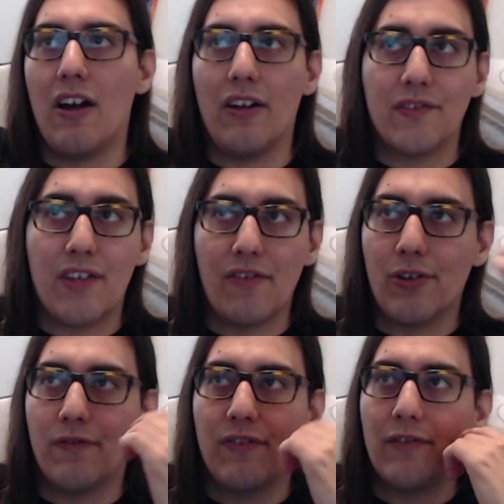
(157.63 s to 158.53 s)

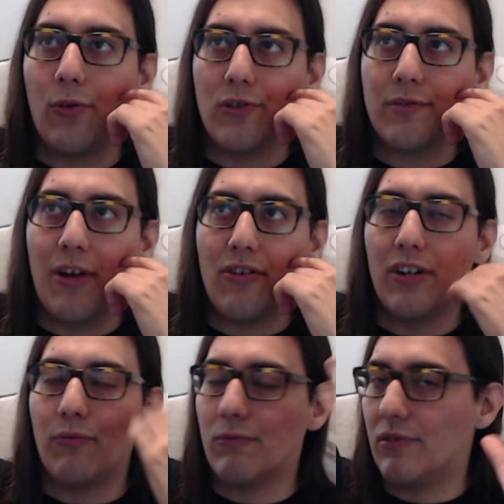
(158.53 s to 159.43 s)
750 horsepower,
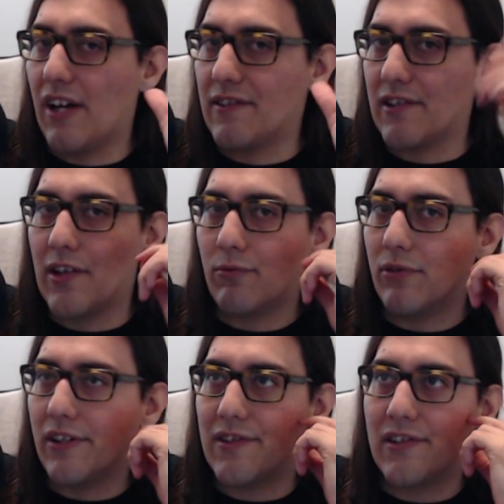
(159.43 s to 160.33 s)
and as I said, we're
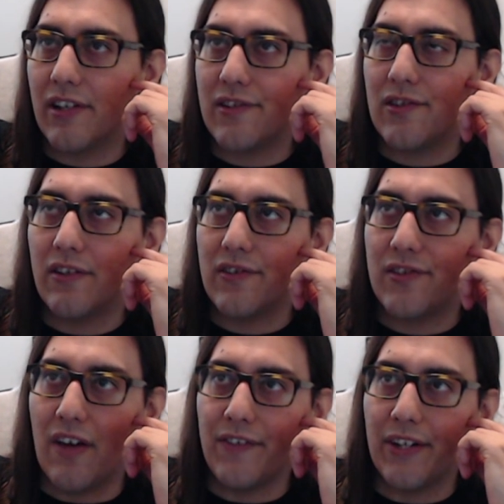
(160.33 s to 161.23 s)
at
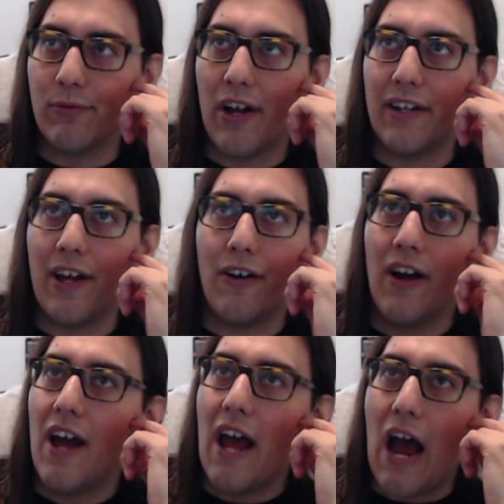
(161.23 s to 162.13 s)
670 right now.
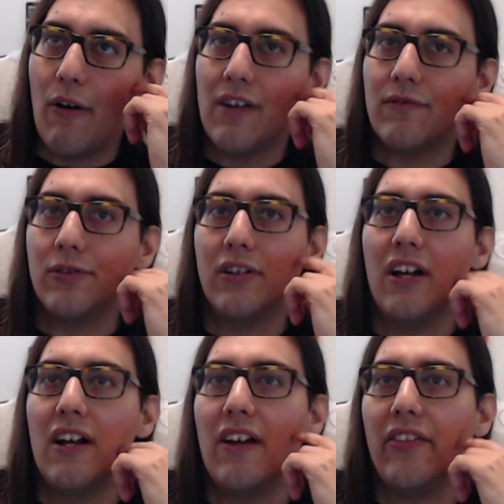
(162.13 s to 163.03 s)
However,
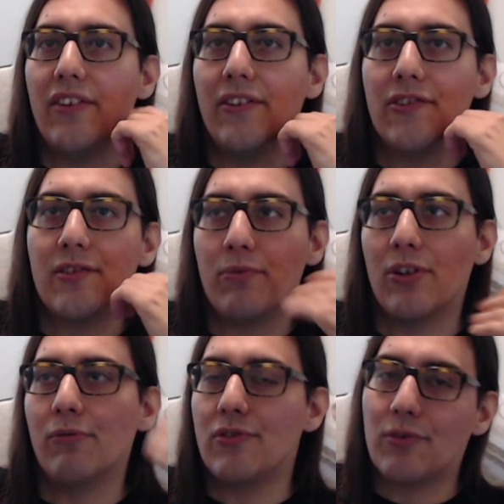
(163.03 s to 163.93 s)
the
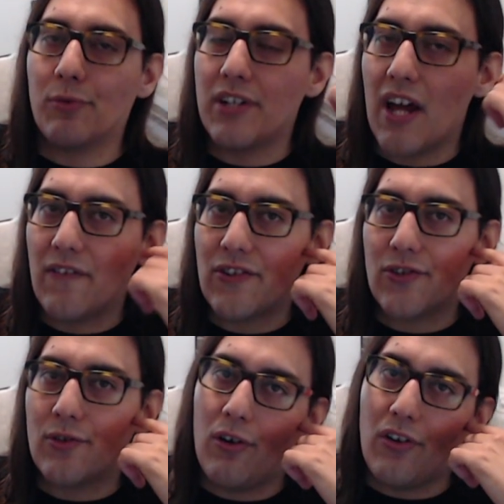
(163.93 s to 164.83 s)
splitter was 3.5 inches
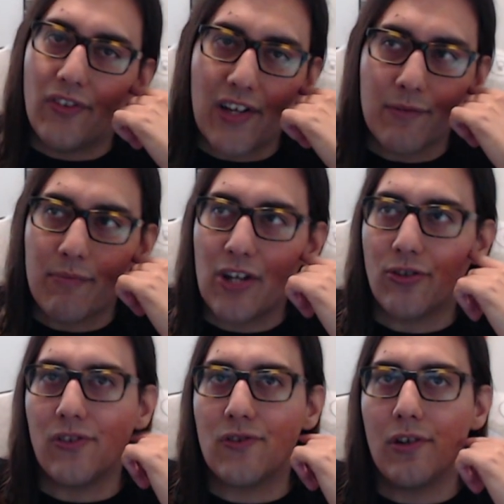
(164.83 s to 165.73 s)
tall. That's a major
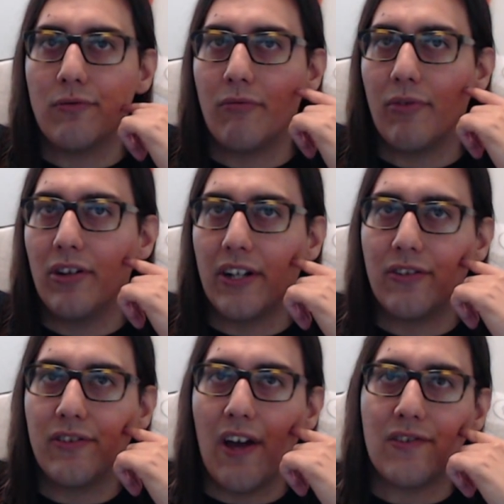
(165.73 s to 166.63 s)
concern. When we look at
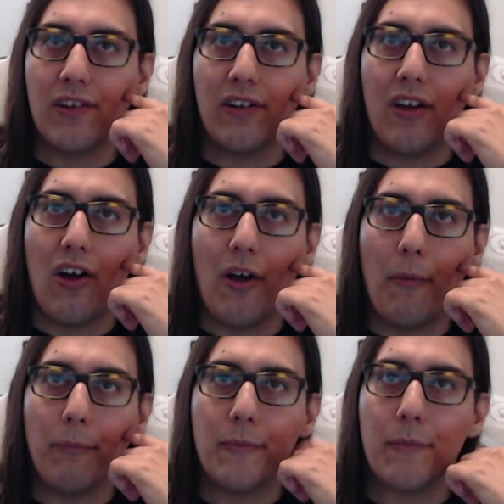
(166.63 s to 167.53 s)

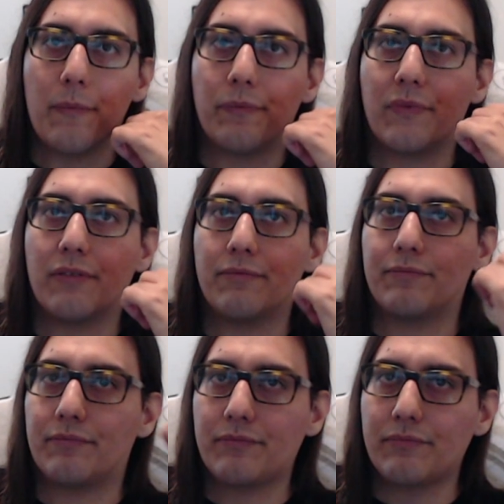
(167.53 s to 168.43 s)

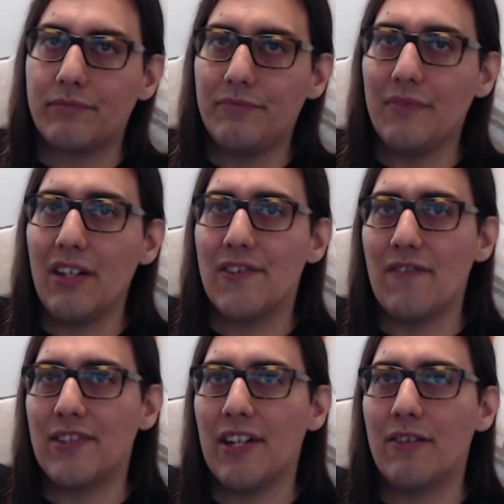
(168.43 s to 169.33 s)

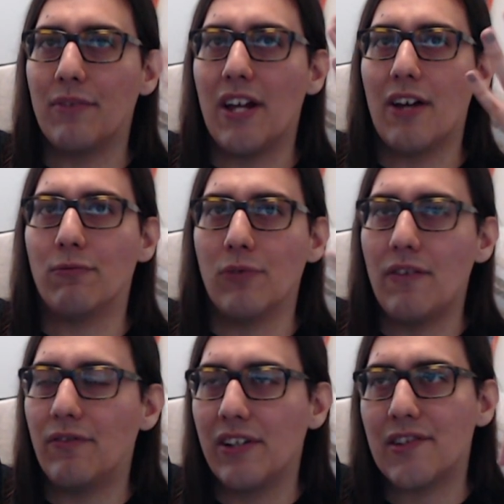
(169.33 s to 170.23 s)
2017, we had
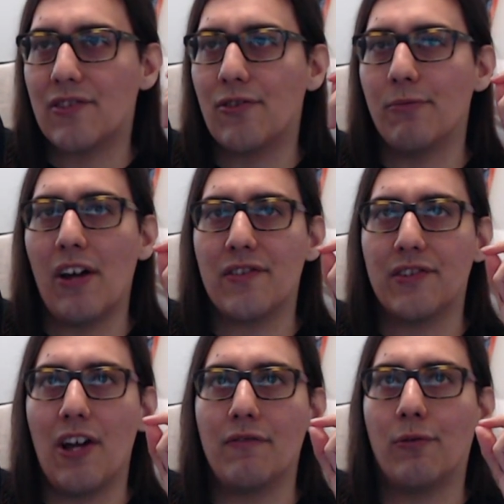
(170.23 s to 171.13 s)
roughly 600 pounds of
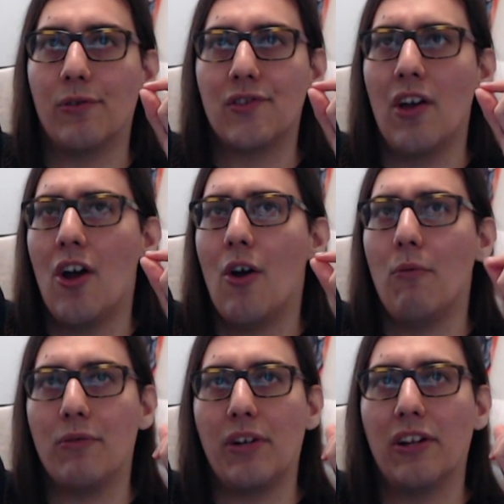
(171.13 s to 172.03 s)
downforce.
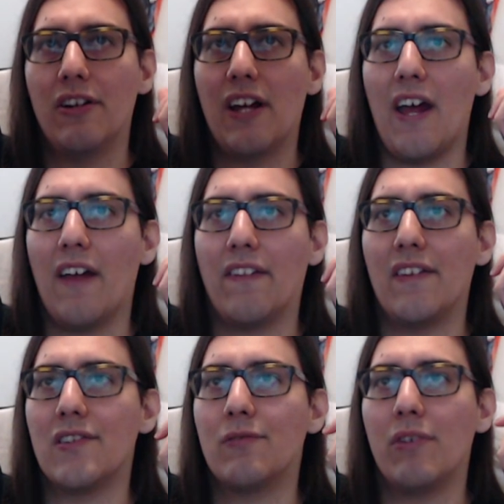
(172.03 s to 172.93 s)
When we look at
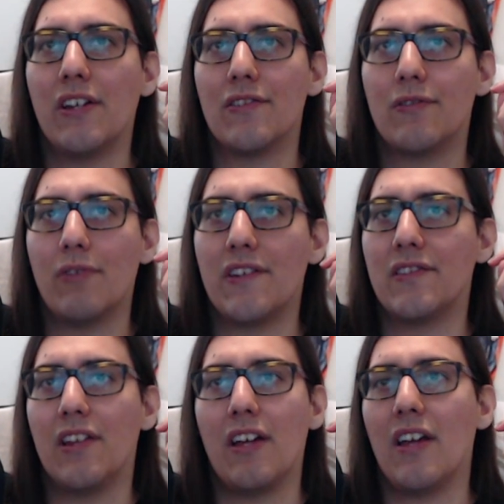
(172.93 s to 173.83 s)
this weekend's race,
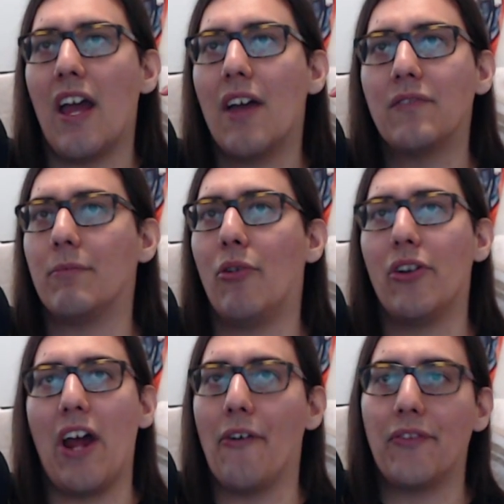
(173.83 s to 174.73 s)
they haven't put
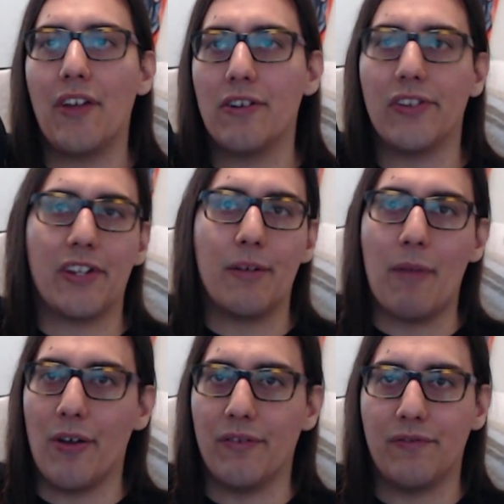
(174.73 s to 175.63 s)
out there the
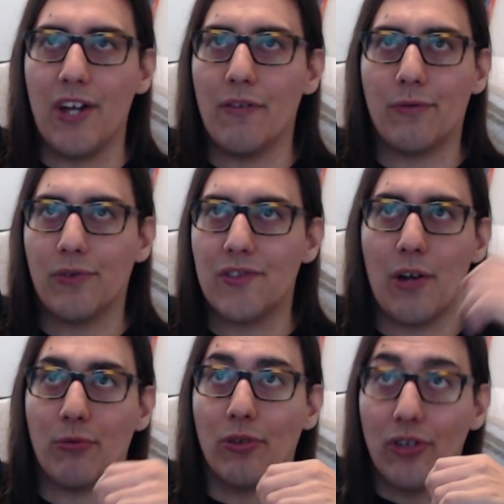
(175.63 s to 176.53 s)
amount of downforce
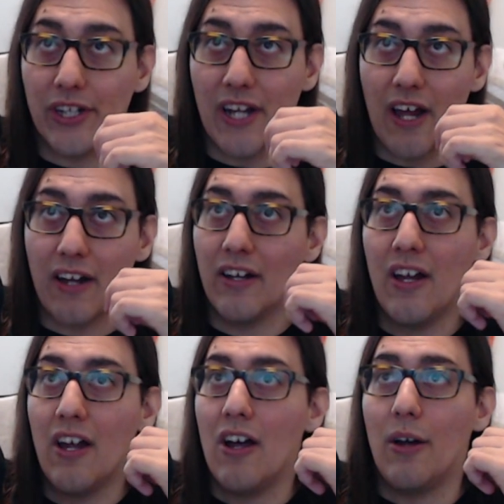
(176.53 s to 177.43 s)
that we're looking at
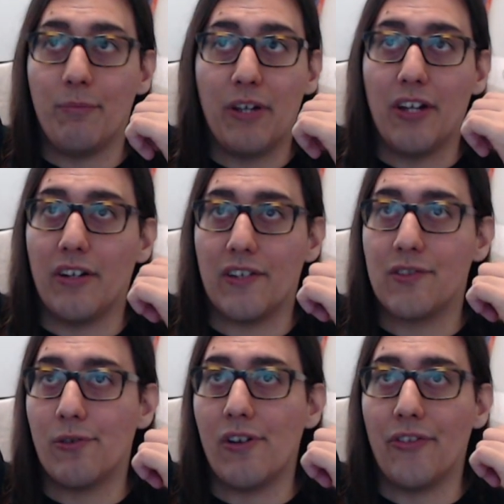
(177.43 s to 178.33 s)
being
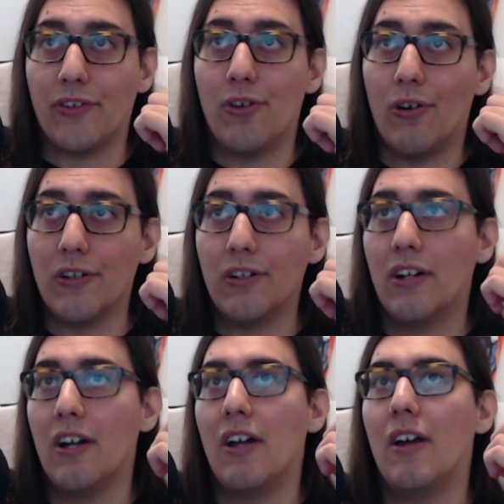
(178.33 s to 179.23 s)
exerted on the car.
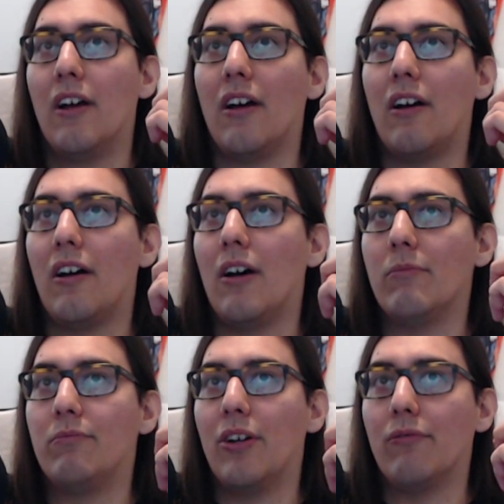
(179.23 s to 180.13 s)

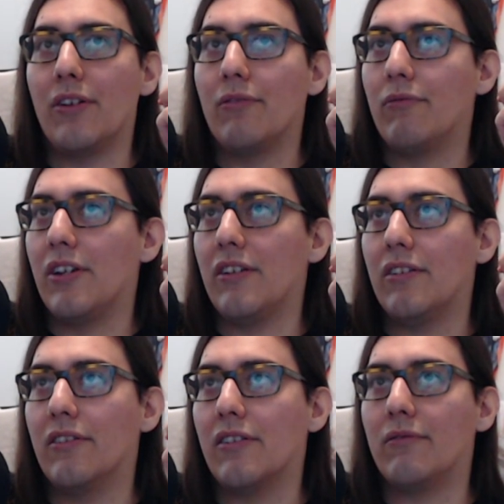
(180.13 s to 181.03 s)
But when we
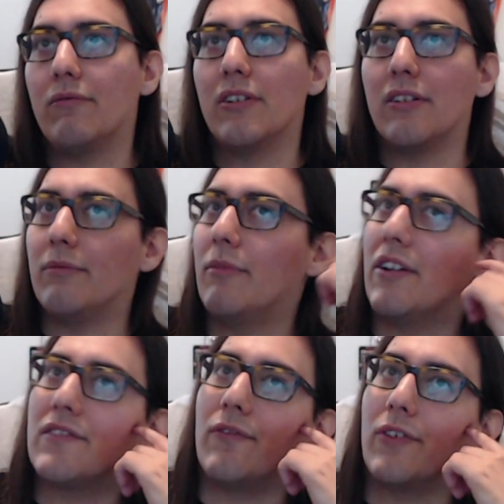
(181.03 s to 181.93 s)
look, where did my
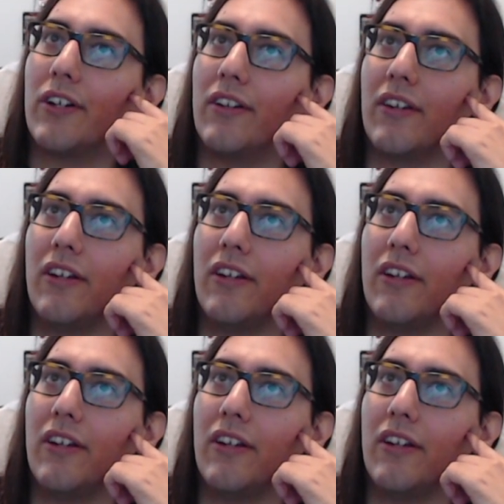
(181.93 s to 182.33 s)
freaking thing